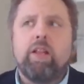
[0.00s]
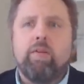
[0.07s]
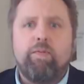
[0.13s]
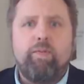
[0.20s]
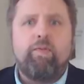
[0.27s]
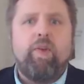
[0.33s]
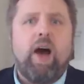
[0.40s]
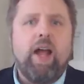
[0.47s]
the
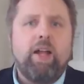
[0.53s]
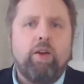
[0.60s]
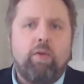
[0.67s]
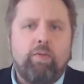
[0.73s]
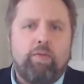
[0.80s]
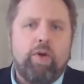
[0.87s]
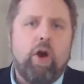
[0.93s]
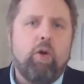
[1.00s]

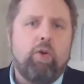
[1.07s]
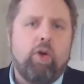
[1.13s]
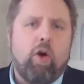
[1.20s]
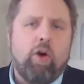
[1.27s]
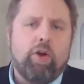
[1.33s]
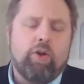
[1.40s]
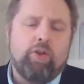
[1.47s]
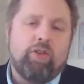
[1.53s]
final vote
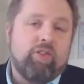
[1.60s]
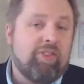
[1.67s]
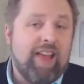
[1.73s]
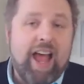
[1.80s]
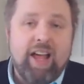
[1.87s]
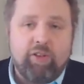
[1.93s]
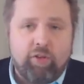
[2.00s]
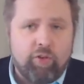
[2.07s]
on her
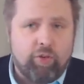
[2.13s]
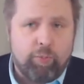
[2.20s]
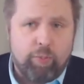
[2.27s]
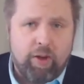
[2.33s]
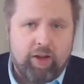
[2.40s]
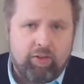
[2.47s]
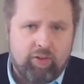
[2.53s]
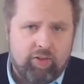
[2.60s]
disastrous
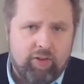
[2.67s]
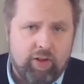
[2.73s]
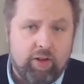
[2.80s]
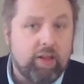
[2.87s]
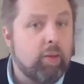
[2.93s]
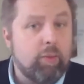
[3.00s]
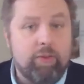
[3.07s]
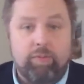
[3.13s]
Brexit
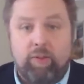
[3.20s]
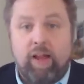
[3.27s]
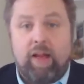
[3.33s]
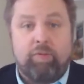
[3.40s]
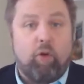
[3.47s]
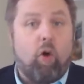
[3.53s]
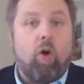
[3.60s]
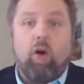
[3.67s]
deal that would have
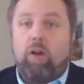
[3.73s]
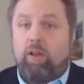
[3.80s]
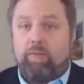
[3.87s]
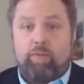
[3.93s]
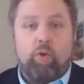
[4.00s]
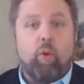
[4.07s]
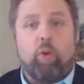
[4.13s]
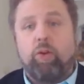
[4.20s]
left all
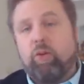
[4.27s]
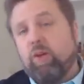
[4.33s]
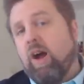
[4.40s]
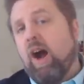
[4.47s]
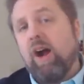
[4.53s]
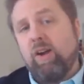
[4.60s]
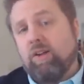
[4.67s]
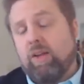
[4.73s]
of Northern
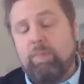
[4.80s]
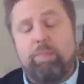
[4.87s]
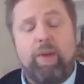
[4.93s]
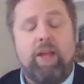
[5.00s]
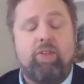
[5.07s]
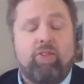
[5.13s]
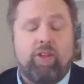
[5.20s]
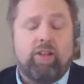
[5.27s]
Ireland
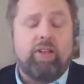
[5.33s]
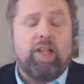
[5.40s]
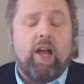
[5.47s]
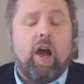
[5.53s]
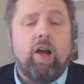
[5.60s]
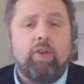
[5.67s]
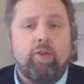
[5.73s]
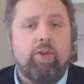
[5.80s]
basically
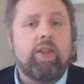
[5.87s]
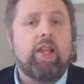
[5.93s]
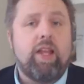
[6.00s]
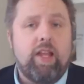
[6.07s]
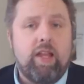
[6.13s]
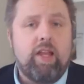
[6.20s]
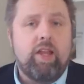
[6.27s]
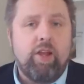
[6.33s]
under
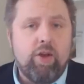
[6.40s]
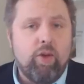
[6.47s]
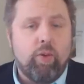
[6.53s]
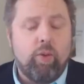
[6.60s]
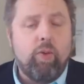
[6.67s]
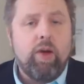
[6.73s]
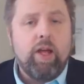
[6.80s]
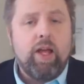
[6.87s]
the
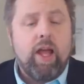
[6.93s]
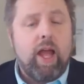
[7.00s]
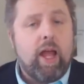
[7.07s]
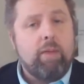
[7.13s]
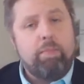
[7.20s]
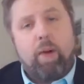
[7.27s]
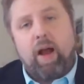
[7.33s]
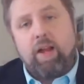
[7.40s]
EU,
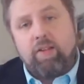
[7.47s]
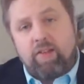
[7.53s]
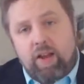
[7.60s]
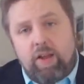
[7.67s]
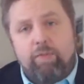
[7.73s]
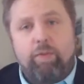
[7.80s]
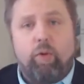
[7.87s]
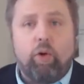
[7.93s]
and by
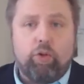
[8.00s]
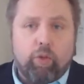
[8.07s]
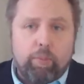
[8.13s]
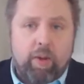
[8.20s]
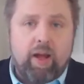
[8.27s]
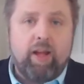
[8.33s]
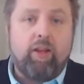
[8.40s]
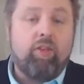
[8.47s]
default or
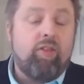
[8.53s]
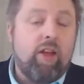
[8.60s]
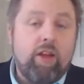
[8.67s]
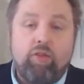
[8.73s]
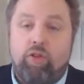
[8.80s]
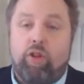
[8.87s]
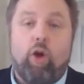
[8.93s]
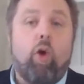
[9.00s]
by
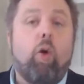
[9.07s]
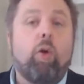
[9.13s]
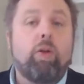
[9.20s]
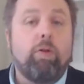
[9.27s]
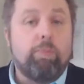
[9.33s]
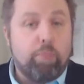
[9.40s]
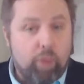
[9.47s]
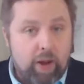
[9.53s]
extension the
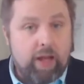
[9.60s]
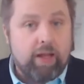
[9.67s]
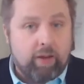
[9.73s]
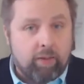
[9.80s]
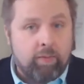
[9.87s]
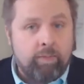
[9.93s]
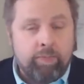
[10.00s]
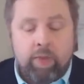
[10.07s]
whole of
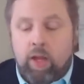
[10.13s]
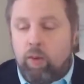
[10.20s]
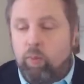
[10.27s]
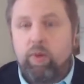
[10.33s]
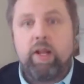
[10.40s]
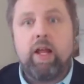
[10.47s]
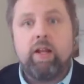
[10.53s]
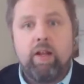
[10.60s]
Britain would